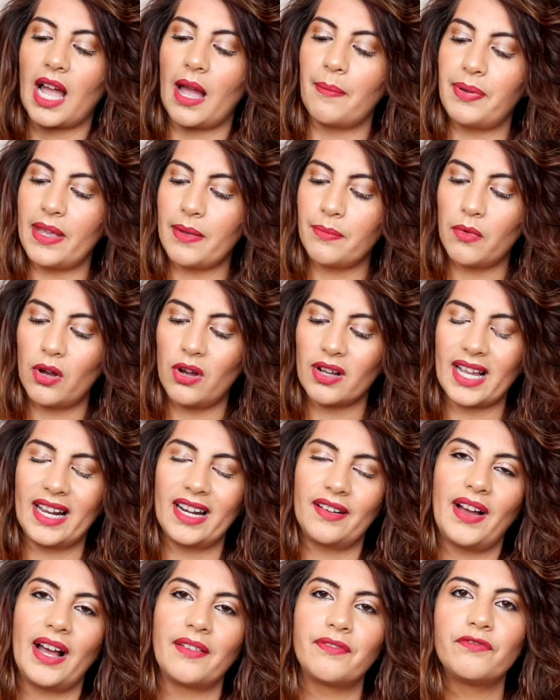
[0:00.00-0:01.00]
a bit more
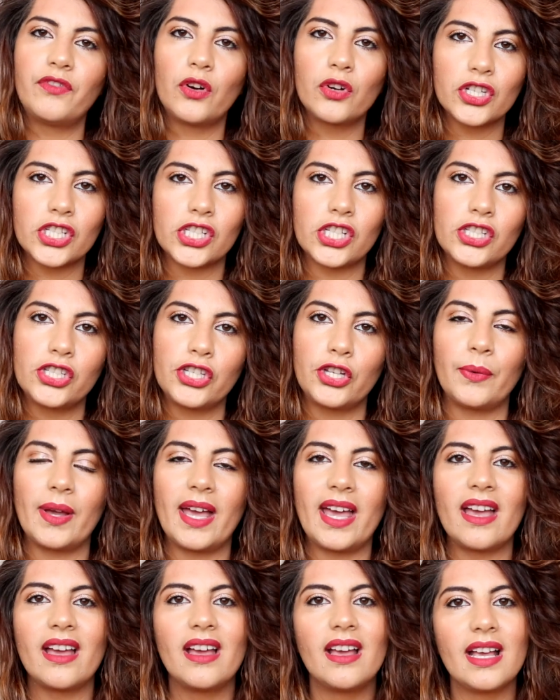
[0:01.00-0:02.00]
kind of had function to
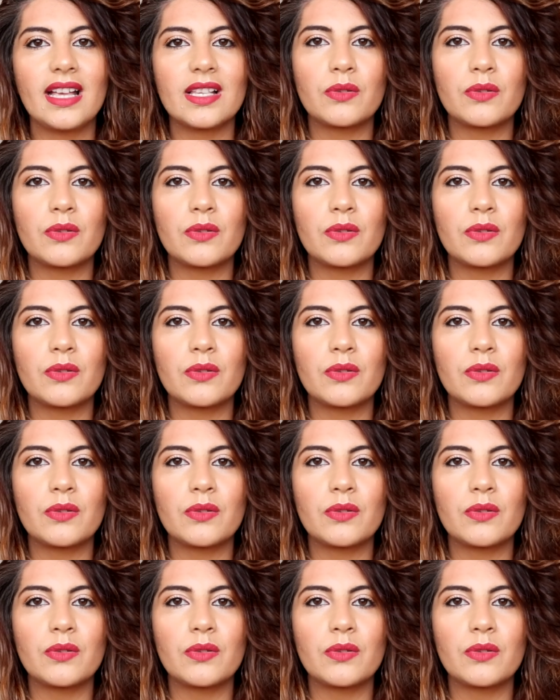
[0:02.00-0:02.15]
it.